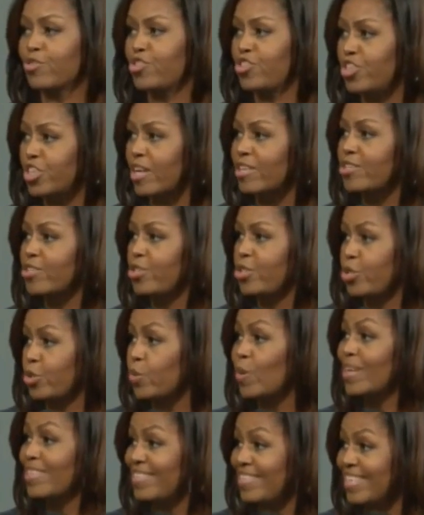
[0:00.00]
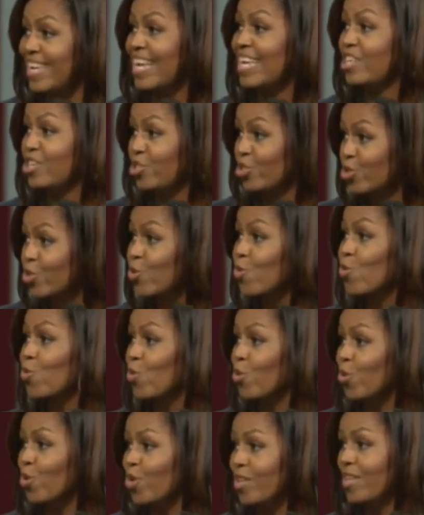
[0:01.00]
just to attend
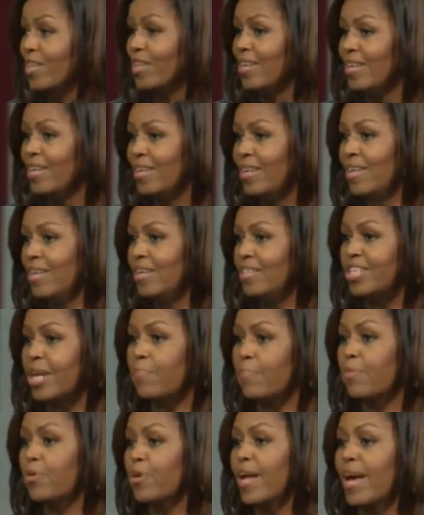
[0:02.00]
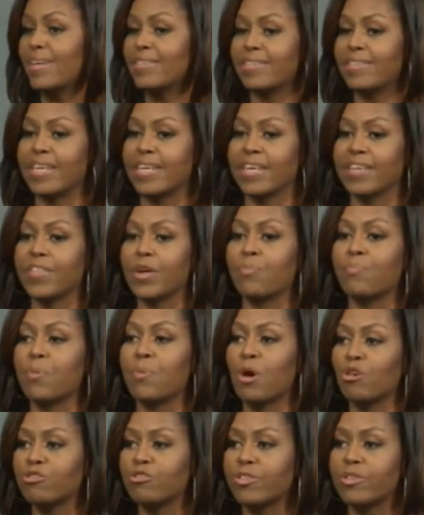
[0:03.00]
school, jeopardizing their
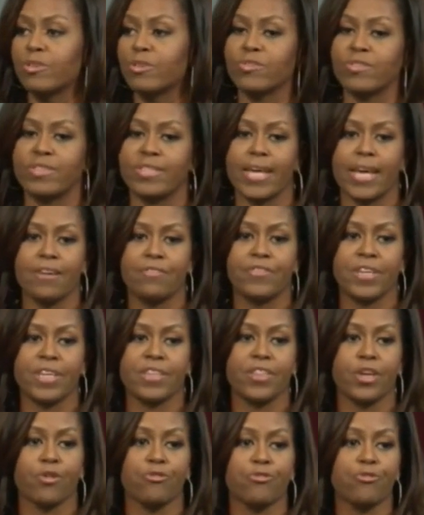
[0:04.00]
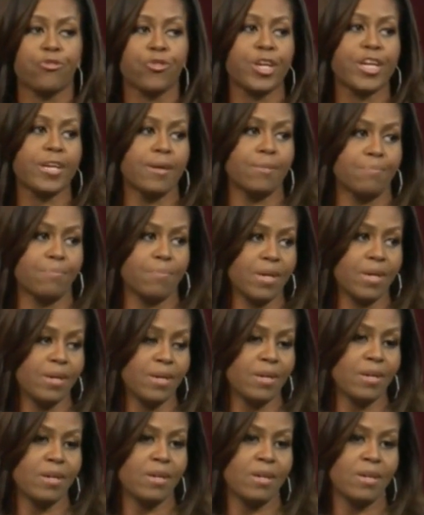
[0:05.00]
personal safety, their freedom,
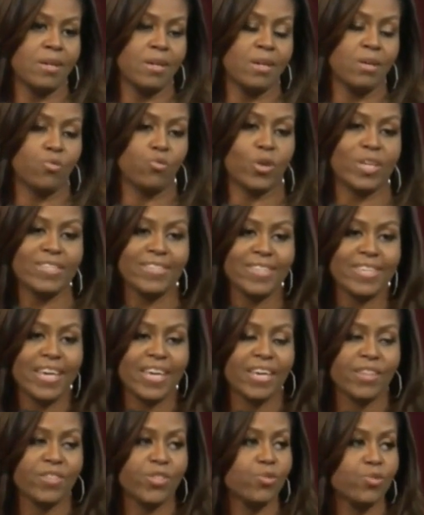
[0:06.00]
risking the